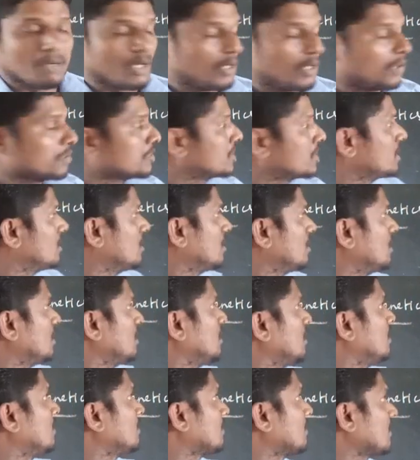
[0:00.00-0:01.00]
about
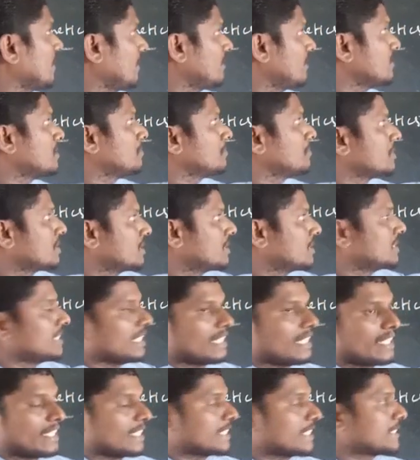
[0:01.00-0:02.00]
transmission
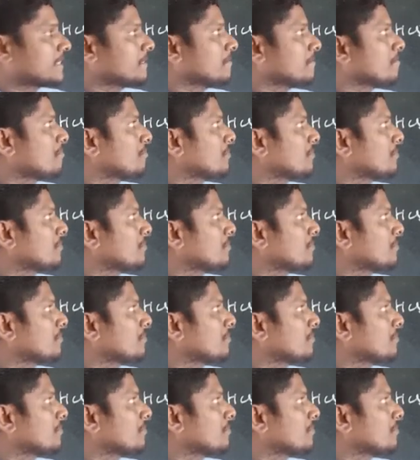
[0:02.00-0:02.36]
genetics.